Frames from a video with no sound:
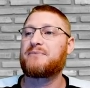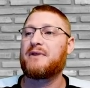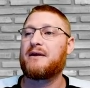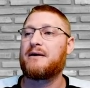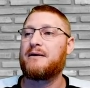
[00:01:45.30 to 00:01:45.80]

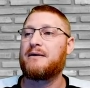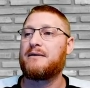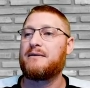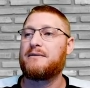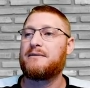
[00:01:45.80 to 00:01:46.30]

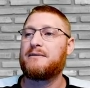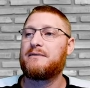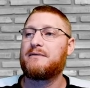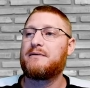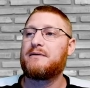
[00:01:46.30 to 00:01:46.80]

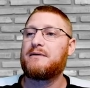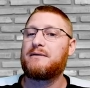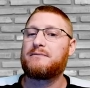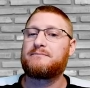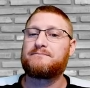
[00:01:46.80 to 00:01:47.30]

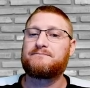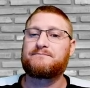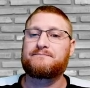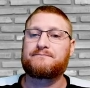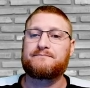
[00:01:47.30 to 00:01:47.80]

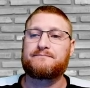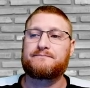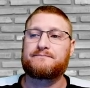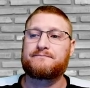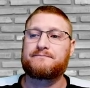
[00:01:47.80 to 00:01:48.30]

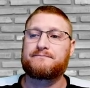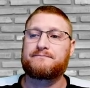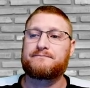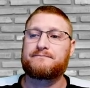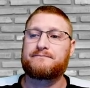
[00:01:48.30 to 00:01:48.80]

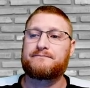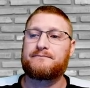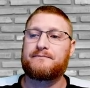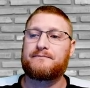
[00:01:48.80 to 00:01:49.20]
(no one is talking)